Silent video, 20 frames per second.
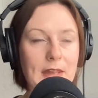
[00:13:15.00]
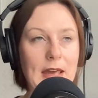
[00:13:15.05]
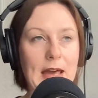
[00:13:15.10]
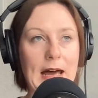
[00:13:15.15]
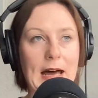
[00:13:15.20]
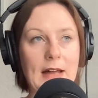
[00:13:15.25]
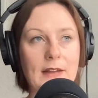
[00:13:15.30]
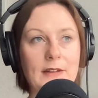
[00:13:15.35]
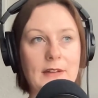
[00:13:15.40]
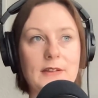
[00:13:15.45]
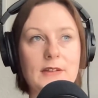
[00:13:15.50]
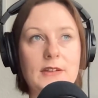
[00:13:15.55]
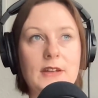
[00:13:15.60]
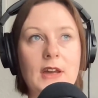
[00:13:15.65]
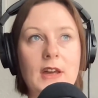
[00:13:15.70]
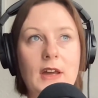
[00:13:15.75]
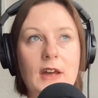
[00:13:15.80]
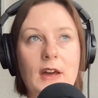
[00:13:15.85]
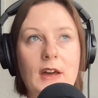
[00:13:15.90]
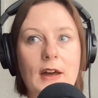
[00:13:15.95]
And
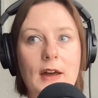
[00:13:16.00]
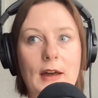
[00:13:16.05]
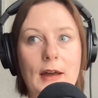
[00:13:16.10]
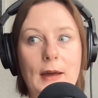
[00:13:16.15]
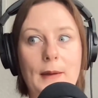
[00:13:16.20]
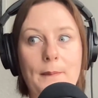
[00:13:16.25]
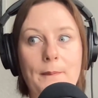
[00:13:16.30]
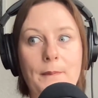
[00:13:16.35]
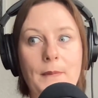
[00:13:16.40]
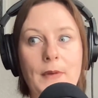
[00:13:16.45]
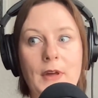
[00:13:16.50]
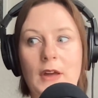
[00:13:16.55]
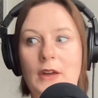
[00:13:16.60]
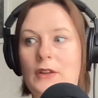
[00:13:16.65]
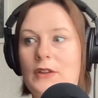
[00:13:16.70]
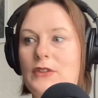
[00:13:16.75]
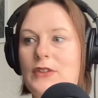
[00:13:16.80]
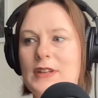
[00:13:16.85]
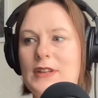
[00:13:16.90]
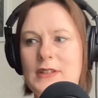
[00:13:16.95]

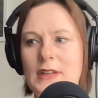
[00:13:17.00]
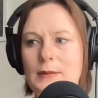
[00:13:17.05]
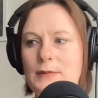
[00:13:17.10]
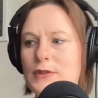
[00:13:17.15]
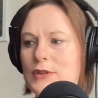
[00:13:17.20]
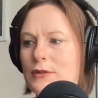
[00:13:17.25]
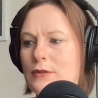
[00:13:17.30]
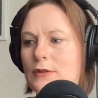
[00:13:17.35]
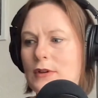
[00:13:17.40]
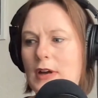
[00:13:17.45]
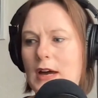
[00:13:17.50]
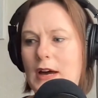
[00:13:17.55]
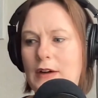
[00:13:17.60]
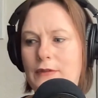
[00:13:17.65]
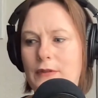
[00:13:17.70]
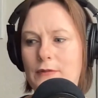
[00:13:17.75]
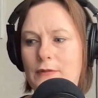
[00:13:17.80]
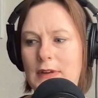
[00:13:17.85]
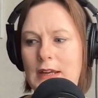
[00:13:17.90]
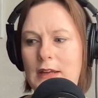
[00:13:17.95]
they seem to
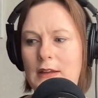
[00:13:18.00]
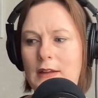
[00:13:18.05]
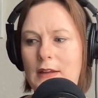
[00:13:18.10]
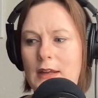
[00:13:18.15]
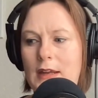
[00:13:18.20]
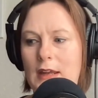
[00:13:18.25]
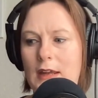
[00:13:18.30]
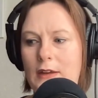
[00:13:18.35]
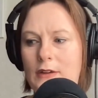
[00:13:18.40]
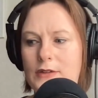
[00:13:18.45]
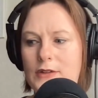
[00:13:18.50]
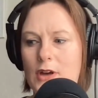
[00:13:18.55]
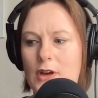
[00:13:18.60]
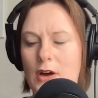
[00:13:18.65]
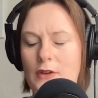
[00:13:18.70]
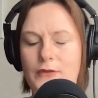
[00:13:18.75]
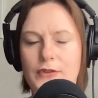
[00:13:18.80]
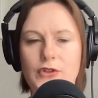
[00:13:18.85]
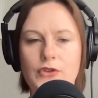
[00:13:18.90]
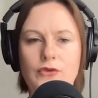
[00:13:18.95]
have a really sort
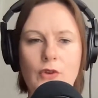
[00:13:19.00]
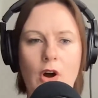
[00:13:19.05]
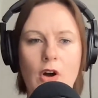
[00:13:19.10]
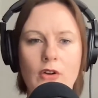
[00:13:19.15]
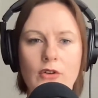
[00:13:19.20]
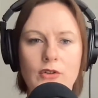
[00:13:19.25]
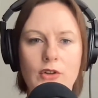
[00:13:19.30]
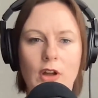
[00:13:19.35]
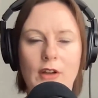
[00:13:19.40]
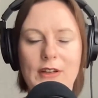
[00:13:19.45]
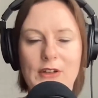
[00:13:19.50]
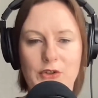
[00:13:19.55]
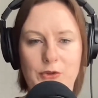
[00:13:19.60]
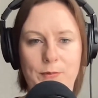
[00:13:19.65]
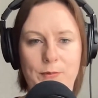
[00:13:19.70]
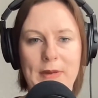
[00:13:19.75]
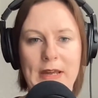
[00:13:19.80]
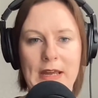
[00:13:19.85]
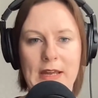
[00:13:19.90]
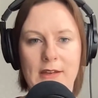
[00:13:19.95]
of strong
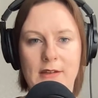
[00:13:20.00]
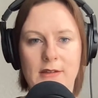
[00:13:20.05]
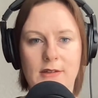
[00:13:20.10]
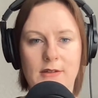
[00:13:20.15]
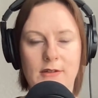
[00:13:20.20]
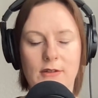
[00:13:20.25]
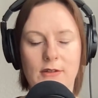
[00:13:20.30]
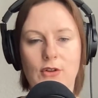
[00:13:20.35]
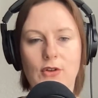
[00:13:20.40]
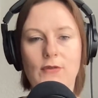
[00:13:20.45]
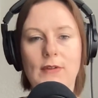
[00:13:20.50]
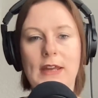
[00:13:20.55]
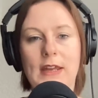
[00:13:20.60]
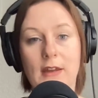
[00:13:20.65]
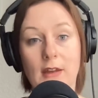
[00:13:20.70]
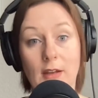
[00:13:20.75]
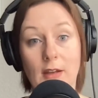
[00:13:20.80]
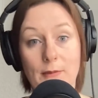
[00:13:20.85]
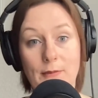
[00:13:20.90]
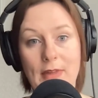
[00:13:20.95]
knowledge-based
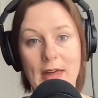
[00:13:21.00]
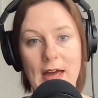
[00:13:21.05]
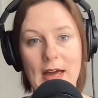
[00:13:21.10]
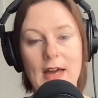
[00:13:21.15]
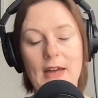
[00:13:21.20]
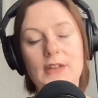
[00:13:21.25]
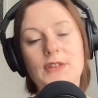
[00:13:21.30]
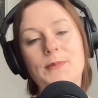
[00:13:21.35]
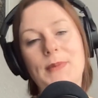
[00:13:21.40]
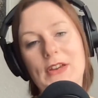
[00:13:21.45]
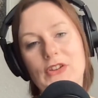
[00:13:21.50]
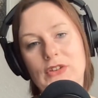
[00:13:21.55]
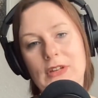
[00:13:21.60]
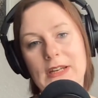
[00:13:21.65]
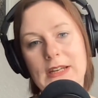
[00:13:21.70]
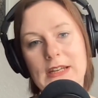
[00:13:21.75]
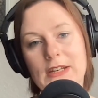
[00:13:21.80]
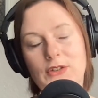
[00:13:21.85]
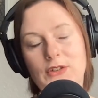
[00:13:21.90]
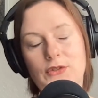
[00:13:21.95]
curriculum there,
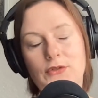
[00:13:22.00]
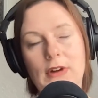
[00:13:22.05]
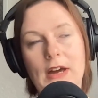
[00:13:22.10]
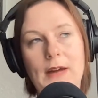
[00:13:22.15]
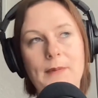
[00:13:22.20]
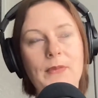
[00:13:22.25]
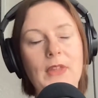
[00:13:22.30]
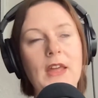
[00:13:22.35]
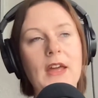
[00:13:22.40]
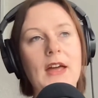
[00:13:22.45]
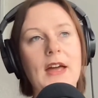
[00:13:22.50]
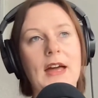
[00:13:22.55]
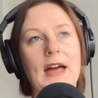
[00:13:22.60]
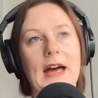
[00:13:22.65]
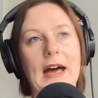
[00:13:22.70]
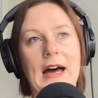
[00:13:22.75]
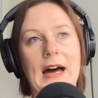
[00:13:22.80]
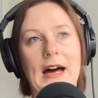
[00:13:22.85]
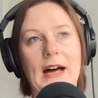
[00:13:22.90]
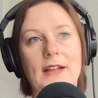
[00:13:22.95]
especially in history.
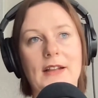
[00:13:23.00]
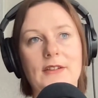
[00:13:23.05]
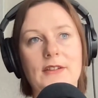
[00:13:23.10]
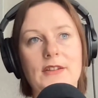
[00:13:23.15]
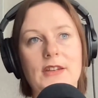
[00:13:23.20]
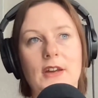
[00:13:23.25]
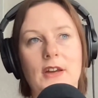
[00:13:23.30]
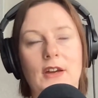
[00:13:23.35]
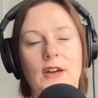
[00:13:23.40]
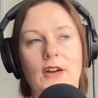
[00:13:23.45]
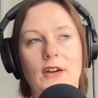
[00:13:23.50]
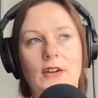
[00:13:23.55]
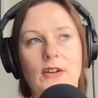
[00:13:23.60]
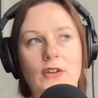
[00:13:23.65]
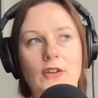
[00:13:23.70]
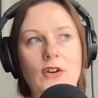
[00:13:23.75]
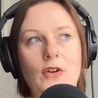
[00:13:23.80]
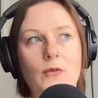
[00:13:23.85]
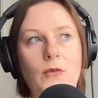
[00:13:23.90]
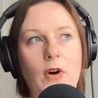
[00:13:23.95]
And
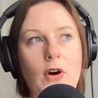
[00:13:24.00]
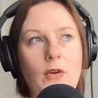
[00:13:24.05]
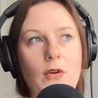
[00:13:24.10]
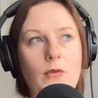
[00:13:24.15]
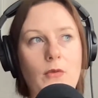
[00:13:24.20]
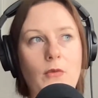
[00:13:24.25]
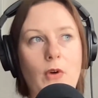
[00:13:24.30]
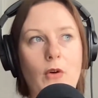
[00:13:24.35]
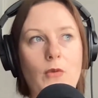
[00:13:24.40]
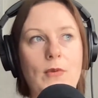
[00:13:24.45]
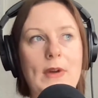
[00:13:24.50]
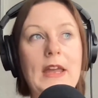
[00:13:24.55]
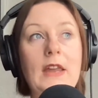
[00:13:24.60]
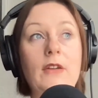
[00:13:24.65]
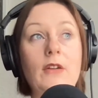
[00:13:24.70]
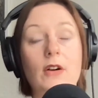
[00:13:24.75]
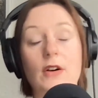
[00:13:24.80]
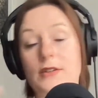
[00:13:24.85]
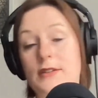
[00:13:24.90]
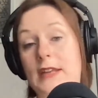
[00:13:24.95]
you know, what we
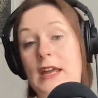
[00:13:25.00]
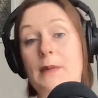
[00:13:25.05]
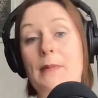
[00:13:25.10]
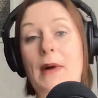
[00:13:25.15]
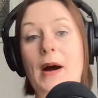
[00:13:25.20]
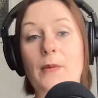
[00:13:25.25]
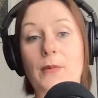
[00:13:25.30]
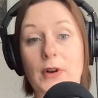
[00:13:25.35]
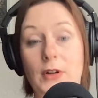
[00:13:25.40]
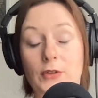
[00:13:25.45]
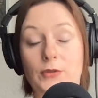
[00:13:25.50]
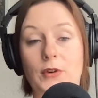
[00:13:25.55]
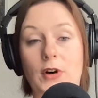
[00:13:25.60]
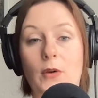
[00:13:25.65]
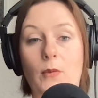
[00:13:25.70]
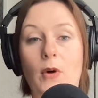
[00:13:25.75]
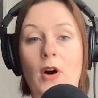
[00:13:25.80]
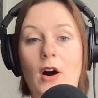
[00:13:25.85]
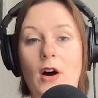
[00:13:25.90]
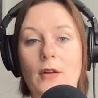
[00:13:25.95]
know, say, about World
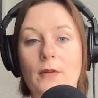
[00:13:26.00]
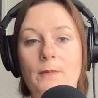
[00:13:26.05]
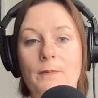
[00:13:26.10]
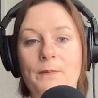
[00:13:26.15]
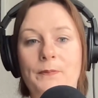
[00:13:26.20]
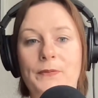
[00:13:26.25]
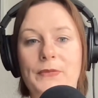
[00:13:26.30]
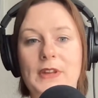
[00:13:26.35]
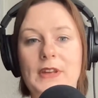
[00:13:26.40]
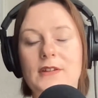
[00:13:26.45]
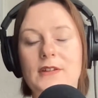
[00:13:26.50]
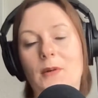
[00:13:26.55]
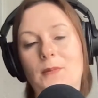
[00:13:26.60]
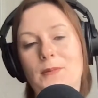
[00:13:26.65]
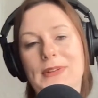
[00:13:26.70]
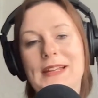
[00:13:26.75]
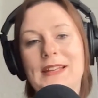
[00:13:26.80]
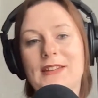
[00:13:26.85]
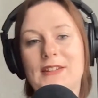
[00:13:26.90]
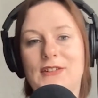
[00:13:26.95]
War One is
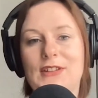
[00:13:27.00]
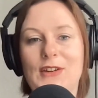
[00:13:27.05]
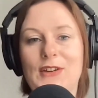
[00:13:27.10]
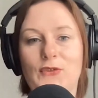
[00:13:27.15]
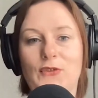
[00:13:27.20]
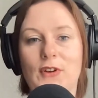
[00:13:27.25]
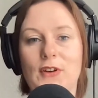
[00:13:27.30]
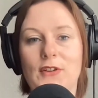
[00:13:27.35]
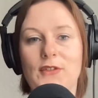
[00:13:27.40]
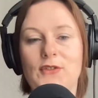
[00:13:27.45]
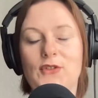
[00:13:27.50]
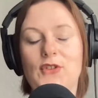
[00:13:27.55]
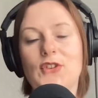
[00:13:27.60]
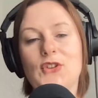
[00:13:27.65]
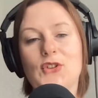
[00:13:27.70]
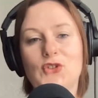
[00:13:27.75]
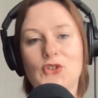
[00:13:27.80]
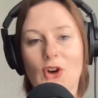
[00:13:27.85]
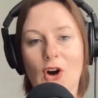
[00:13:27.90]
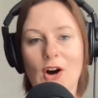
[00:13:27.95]
completely different to
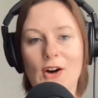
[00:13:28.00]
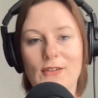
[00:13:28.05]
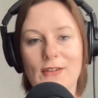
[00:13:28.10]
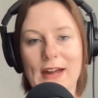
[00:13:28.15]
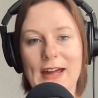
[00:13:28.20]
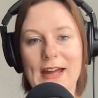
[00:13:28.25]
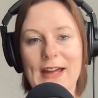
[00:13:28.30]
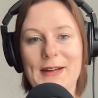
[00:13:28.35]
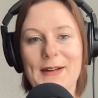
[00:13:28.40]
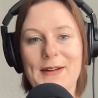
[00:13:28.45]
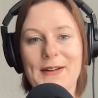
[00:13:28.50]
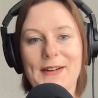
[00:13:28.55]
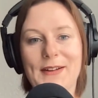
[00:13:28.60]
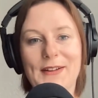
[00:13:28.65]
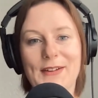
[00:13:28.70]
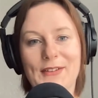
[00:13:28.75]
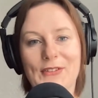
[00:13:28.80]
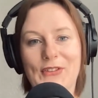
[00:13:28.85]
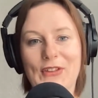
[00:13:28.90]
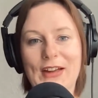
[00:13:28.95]
the story
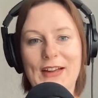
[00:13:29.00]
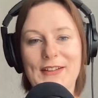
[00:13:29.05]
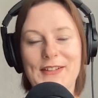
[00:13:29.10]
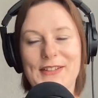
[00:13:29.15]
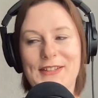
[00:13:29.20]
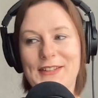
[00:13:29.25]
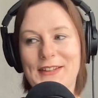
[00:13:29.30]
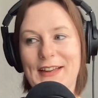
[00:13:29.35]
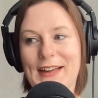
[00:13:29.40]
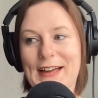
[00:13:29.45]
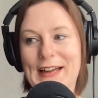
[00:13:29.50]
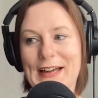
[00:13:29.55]
that